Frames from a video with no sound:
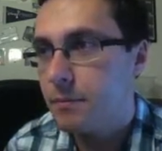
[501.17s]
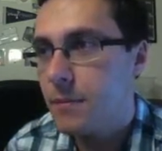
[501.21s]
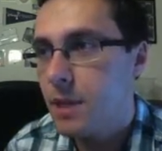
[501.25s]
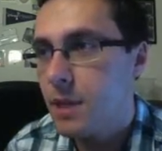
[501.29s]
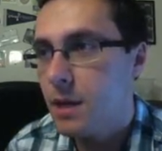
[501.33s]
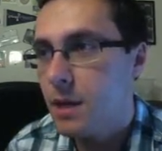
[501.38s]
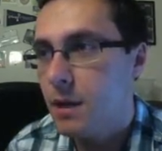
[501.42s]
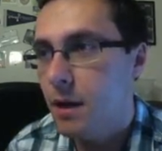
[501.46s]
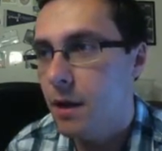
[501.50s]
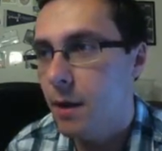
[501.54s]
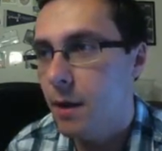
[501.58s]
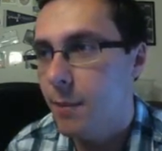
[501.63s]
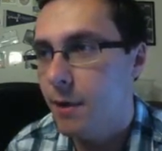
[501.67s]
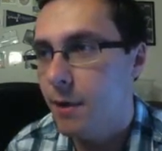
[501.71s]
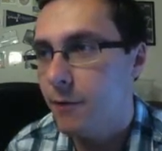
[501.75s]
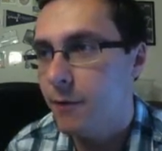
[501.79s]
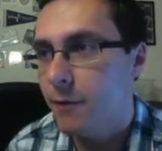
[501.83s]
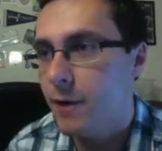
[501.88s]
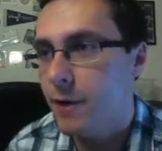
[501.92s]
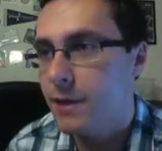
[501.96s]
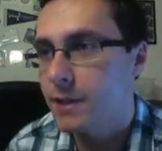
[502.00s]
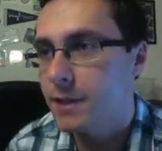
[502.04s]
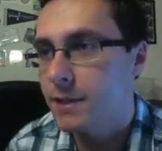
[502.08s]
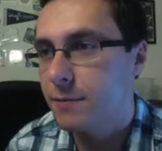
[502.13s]
My
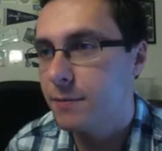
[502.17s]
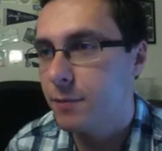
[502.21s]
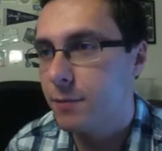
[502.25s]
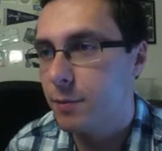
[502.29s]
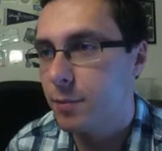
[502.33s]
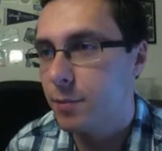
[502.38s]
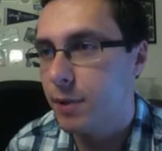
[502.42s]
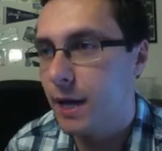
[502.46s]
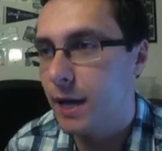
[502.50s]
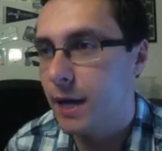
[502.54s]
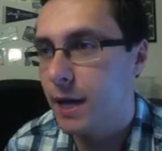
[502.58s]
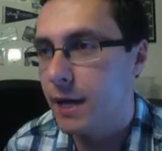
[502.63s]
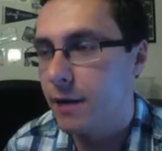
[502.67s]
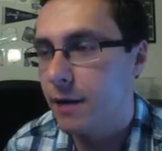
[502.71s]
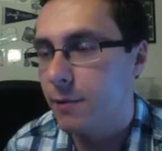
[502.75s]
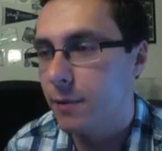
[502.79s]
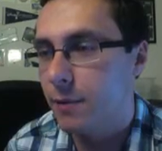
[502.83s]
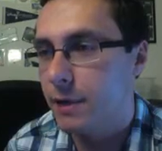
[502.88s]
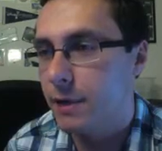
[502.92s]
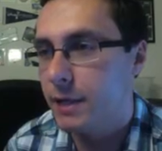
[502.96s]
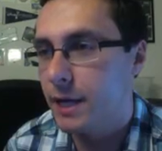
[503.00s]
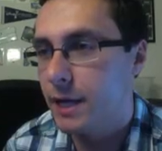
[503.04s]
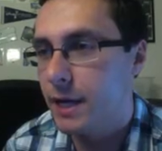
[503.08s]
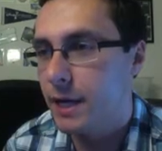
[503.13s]
friends were playing it
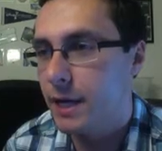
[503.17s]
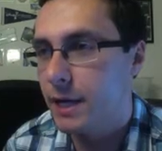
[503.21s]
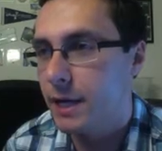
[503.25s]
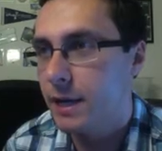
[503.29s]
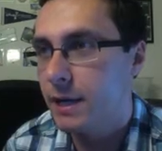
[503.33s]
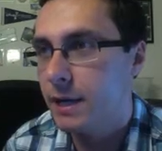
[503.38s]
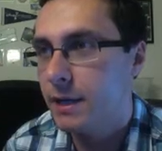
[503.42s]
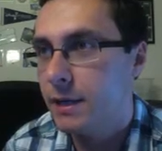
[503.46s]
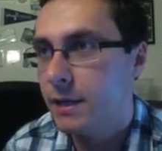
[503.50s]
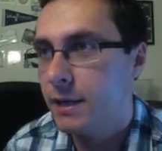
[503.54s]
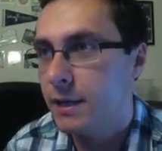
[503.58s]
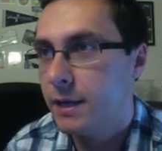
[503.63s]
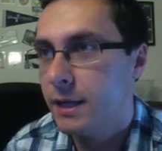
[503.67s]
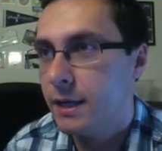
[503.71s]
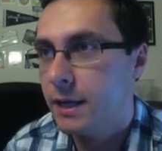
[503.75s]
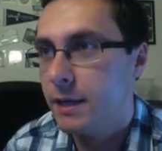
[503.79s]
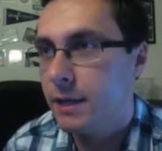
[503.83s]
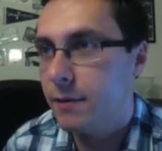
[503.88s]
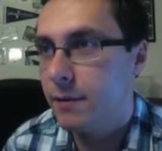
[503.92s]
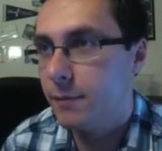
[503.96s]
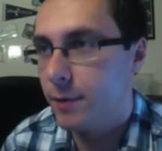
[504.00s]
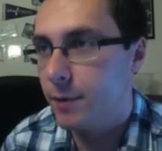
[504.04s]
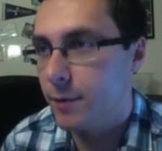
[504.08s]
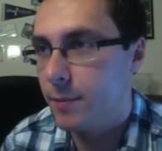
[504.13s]
one day
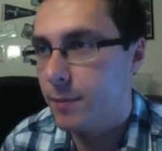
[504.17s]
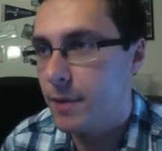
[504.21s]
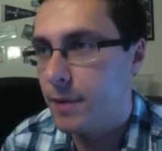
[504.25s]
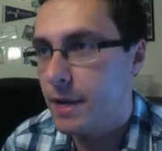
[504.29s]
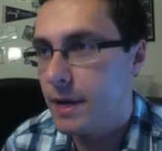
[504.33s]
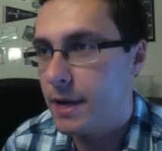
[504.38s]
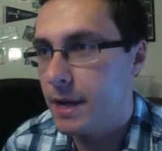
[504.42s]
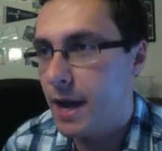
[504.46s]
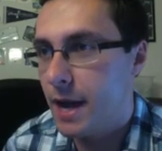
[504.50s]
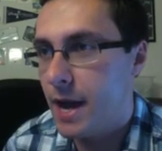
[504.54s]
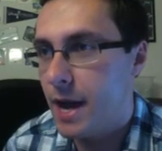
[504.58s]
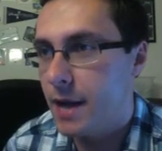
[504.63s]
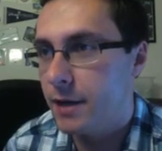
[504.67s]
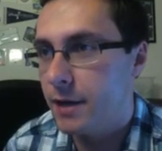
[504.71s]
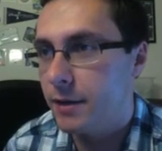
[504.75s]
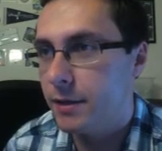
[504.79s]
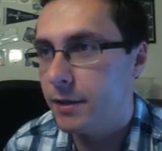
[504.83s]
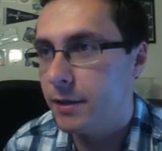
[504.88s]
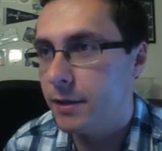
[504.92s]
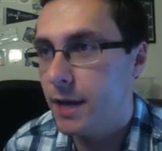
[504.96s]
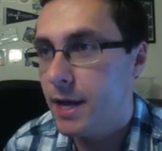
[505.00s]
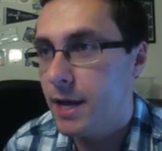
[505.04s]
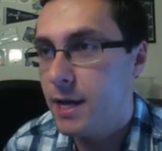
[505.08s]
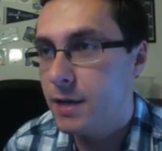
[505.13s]
with me,
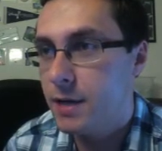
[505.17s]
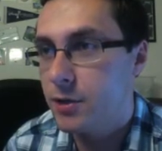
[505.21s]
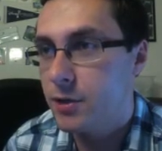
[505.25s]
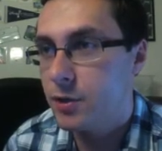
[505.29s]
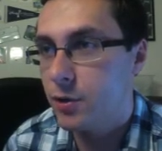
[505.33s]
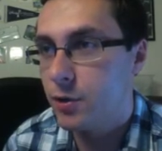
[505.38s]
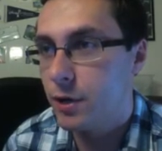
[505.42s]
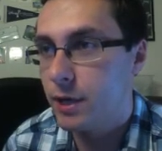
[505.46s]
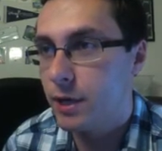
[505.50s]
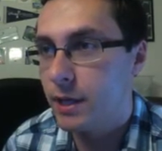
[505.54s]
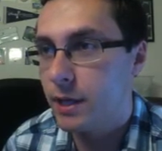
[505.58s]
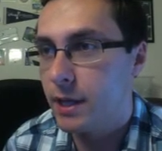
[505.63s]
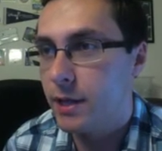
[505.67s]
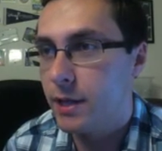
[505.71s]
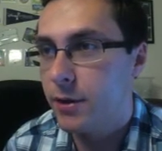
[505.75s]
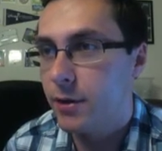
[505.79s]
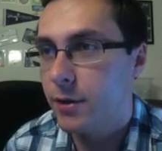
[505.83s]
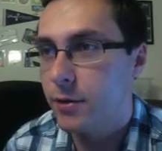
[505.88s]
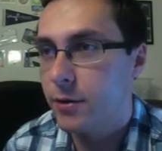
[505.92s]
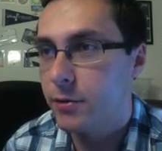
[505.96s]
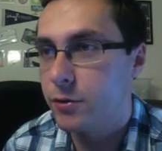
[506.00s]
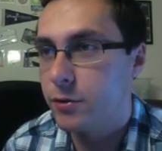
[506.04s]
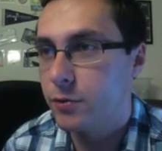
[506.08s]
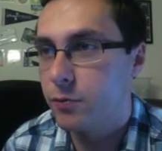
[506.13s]
and they enjoyed it. They
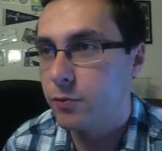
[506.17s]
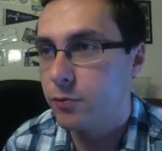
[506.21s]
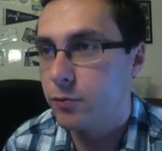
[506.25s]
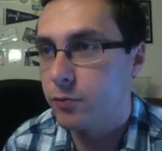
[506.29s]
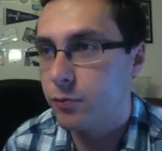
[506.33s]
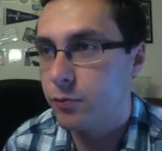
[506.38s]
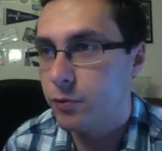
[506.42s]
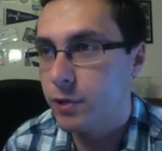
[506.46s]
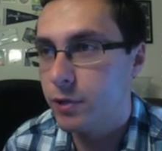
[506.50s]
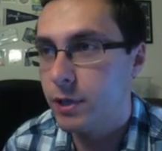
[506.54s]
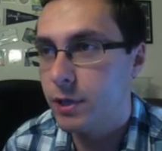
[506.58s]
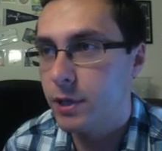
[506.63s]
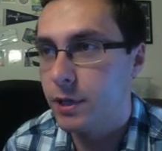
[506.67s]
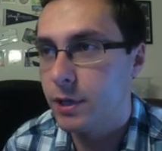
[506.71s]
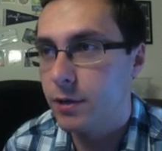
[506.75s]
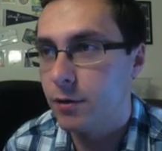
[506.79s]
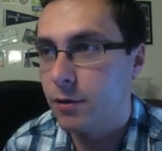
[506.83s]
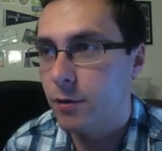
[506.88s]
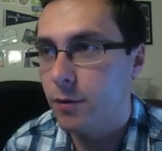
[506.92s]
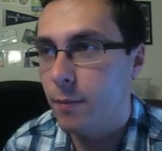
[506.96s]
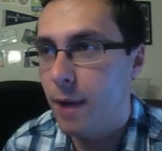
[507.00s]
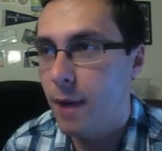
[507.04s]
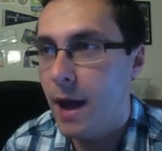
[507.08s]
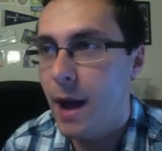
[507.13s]
thought it was a really
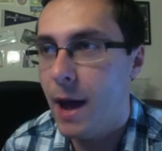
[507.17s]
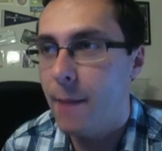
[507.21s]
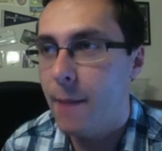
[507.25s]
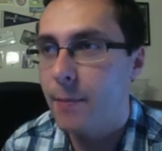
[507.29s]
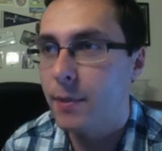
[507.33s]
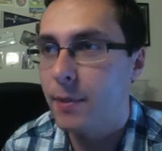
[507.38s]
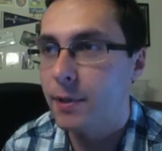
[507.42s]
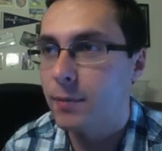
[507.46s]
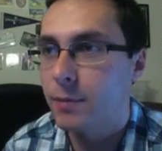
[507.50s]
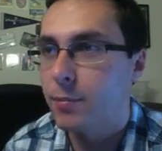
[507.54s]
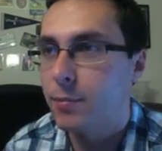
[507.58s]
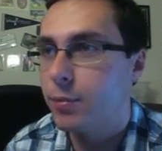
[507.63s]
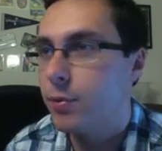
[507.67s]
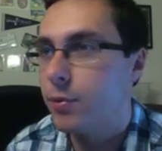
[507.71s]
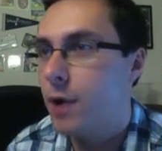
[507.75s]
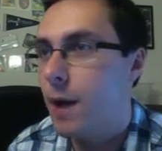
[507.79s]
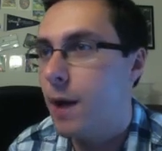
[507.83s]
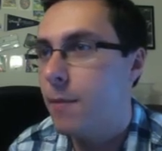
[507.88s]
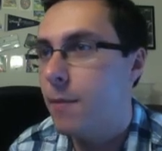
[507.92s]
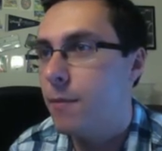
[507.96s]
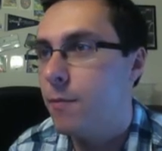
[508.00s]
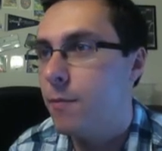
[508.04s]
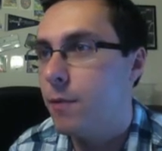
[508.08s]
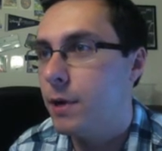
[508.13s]
cool map, but the
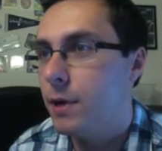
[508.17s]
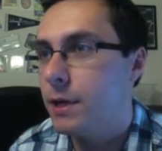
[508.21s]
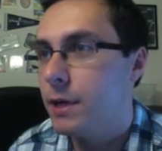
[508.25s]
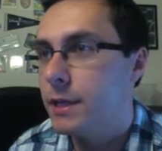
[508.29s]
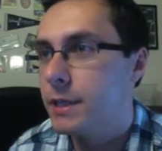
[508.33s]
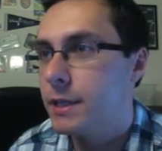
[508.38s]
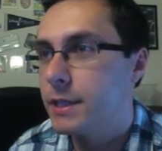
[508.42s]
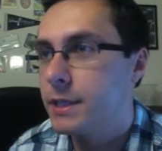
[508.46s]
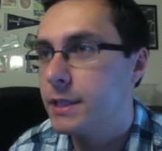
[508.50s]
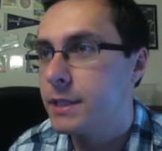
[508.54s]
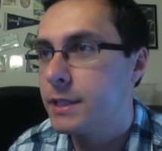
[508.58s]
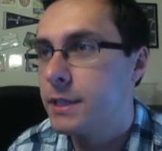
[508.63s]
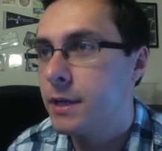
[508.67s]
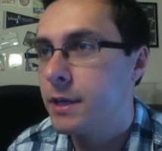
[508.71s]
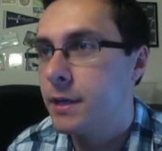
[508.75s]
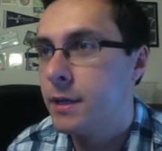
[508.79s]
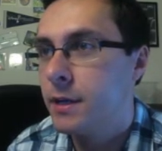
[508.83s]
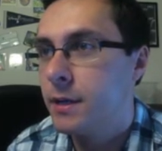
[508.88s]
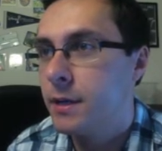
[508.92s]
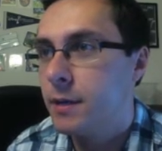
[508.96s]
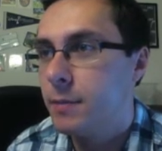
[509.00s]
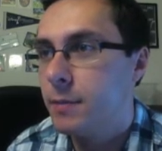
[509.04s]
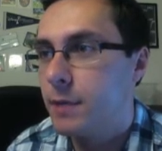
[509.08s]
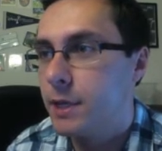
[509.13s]
problem was,
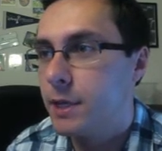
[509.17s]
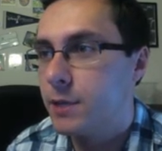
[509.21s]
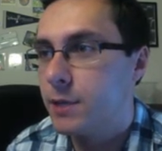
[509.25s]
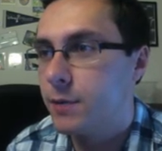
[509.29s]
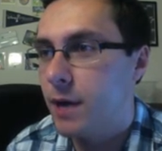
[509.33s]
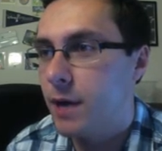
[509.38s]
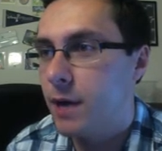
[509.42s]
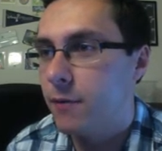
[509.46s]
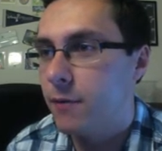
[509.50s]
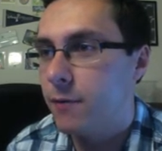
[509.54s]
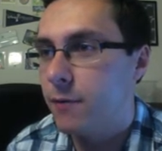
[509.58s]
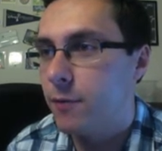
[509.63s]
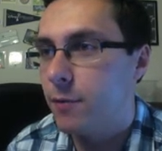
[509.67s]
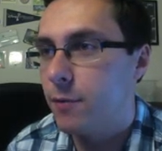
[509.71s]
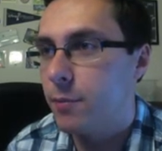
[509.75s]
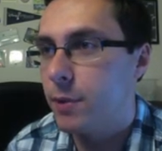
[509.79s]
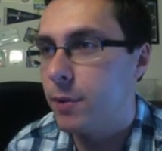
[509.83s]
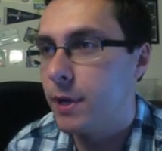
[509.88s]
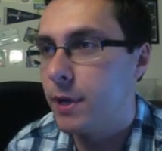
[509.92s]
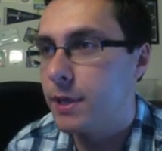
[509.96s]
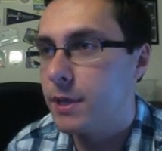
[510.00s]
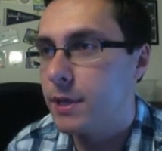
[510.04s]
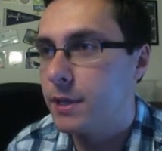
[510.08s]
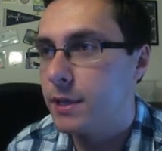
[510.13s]
because we had 4
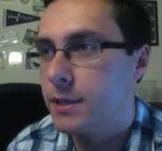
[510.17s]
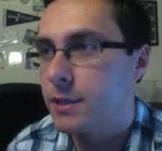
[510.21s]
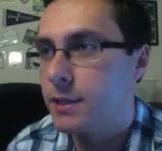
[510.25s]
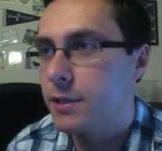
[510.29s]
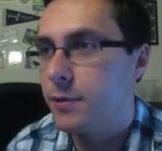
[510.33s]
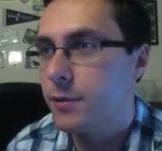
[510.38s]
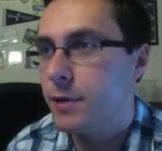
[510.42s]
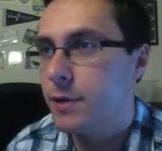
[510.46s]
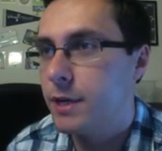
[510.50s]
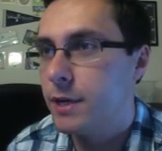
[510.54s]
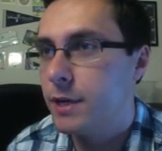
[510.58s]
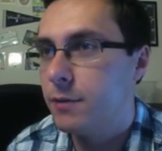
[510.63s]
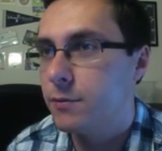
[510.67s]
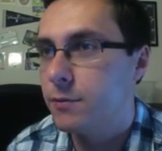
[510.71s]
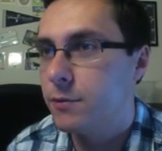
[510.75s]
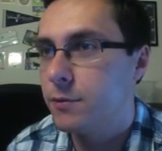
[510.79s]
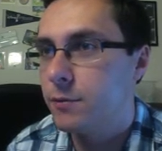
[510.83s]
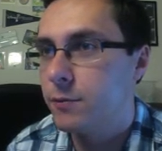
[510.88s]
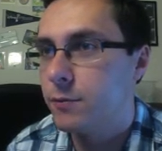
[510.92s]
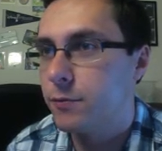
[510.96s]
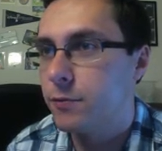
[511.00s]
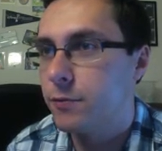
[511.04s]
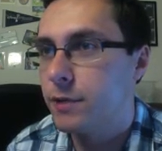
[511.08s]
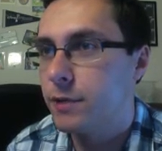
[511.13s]
players on the screen, it was
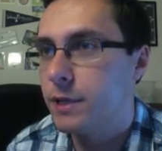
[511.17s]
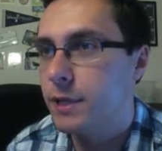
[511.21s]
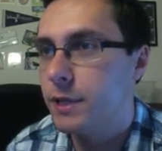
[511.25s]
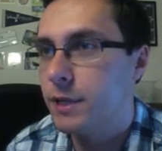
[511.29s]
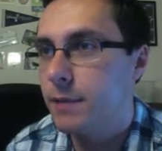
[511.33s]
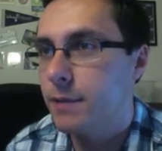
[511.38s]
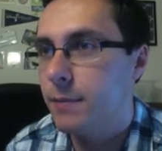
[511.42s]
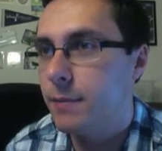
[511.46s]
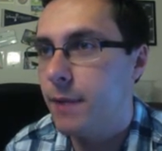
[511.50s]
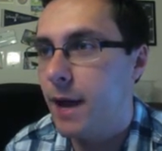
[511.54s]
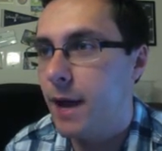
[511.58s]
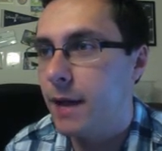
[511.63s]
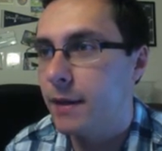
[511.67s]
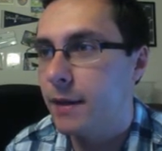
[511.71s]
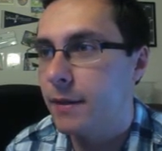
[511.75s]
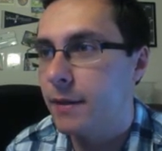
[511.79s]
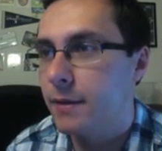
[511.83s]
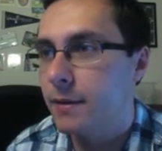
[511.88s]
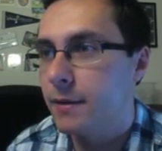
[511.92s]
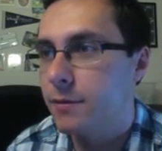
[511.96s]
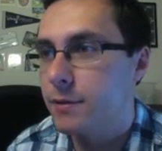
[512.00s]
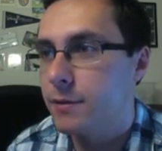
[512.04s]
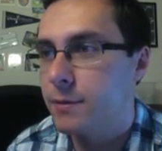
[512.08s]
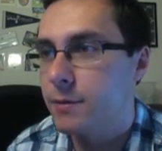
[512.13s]
really bad.
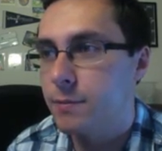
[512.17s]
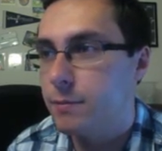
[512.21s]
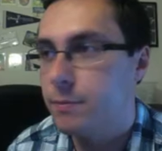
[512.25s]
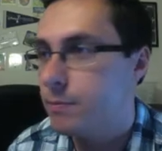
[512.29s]
It was